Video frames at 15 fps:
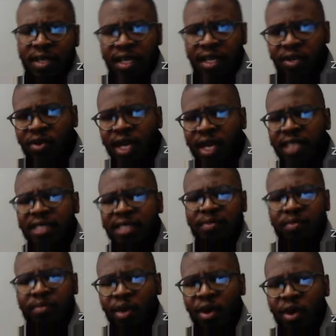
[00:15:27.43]

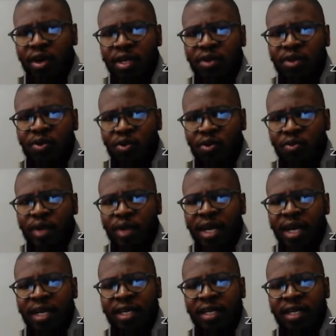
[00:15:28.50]
uniting bloc, a
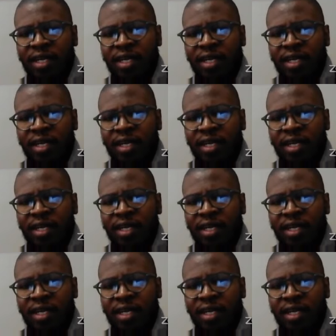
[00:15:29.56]
global